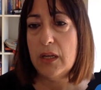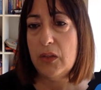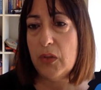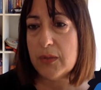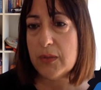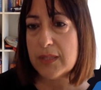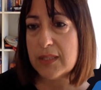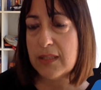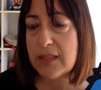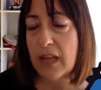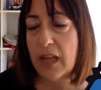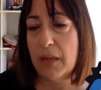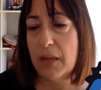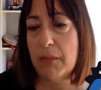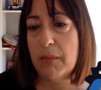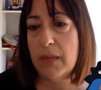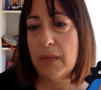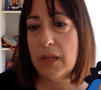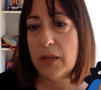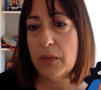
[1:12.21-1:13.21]

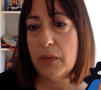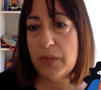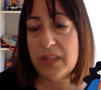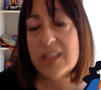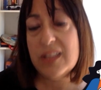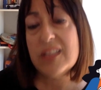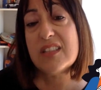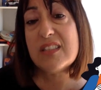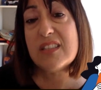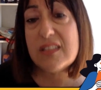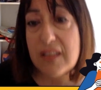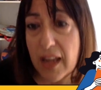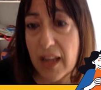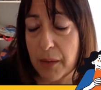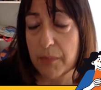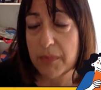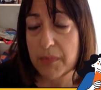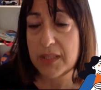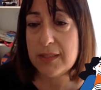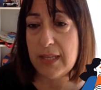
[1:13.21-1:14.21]
non-STEM with
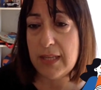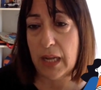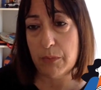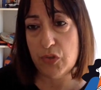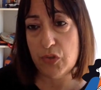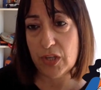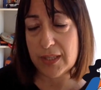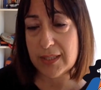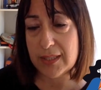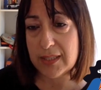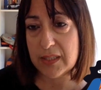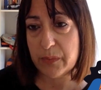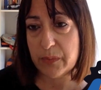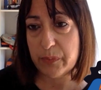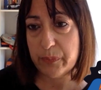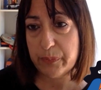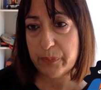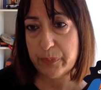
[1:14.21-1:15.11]
STEM subjects.